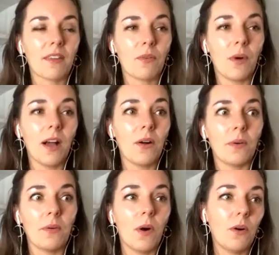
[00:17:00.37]

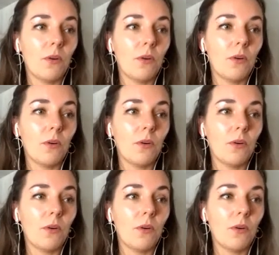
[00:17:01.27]
Wow. Oh,
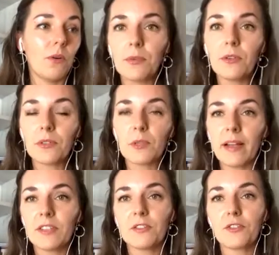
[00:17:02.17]
past abuse,
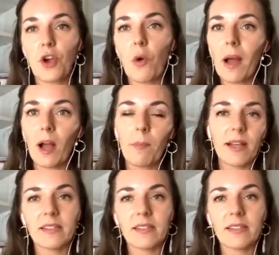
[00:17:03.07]
past trauma, past